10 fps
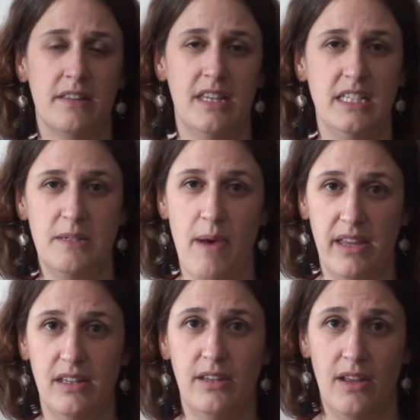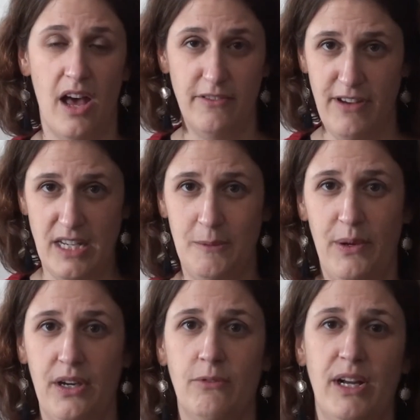this month on
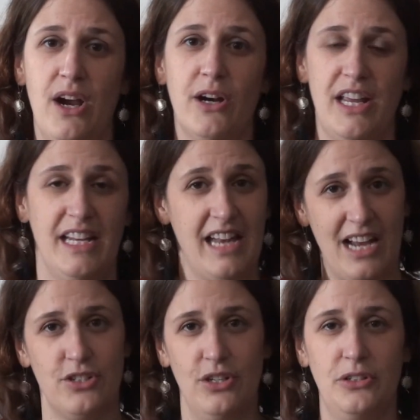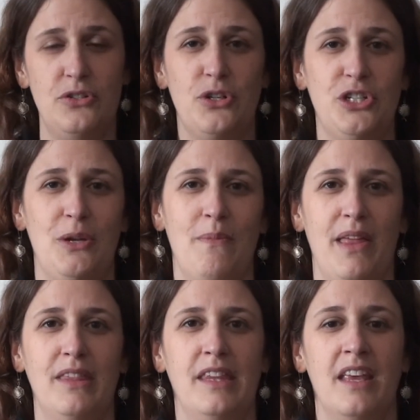Facebook regarding National Nutrition
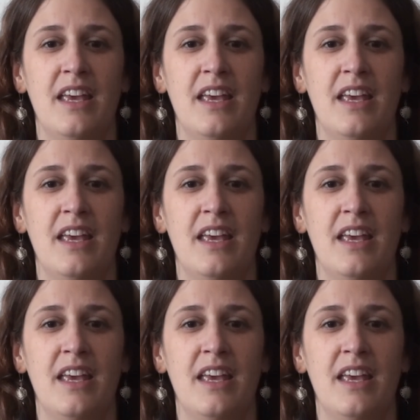Month.